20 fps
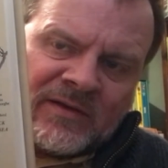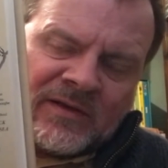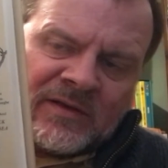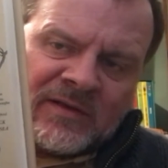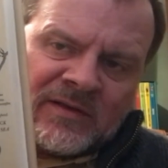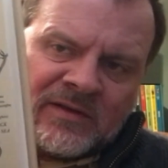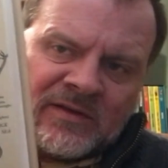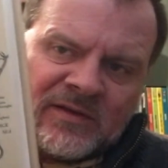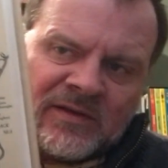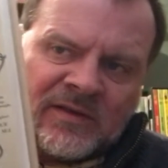
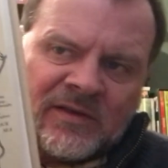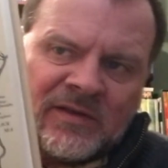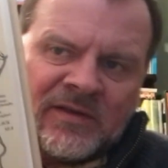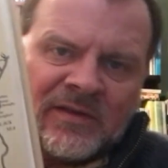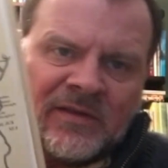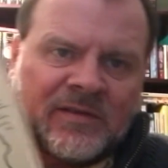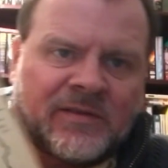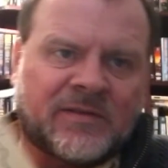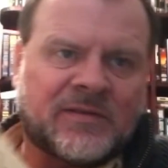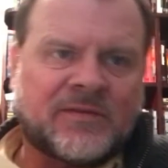And
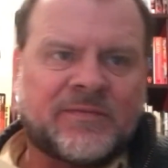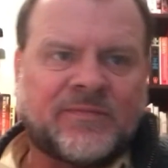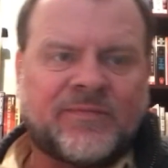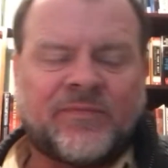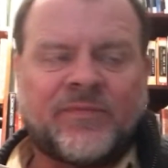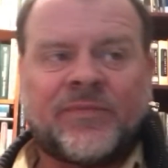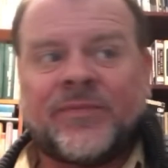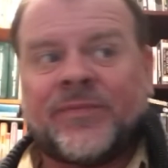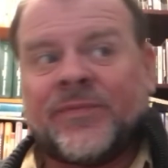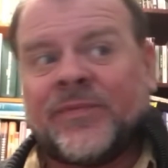
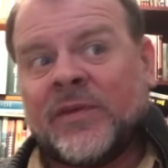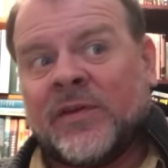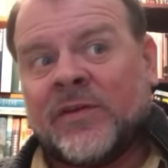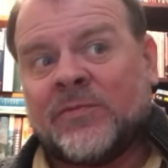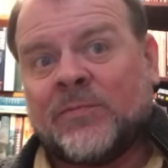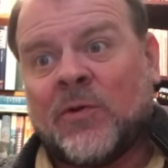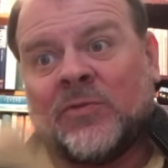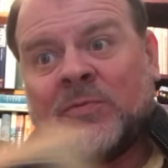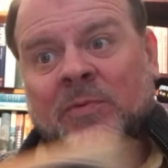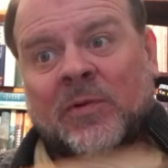it's
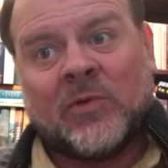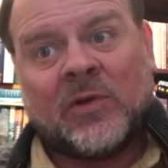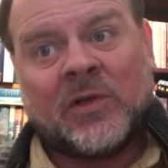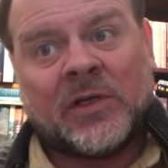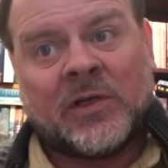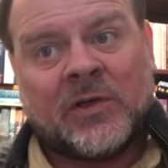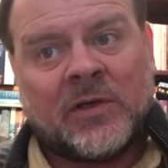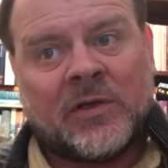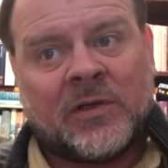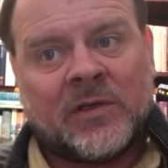supposed to be really
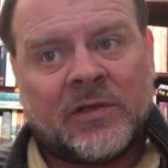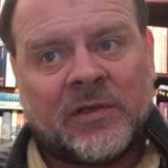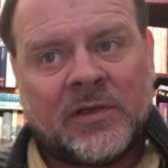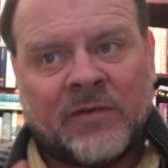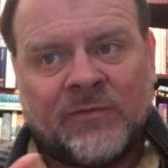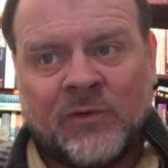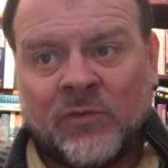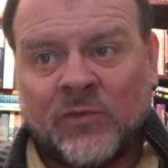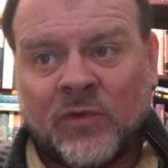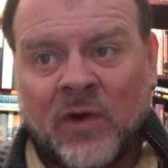good.
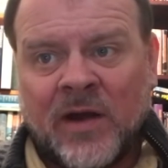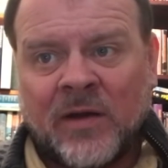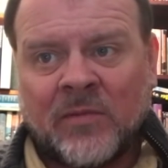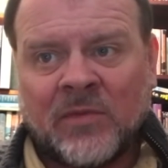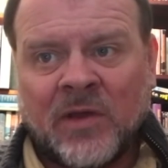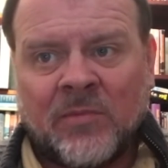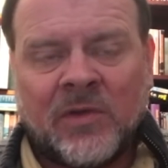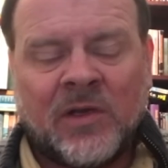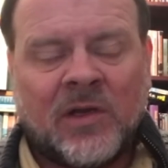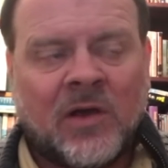If you've read them,
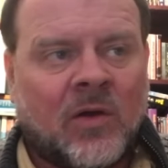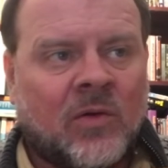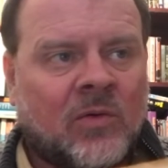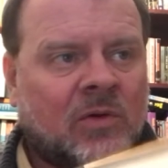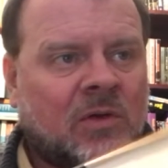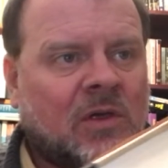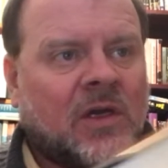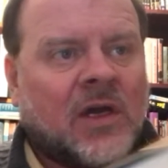let me know.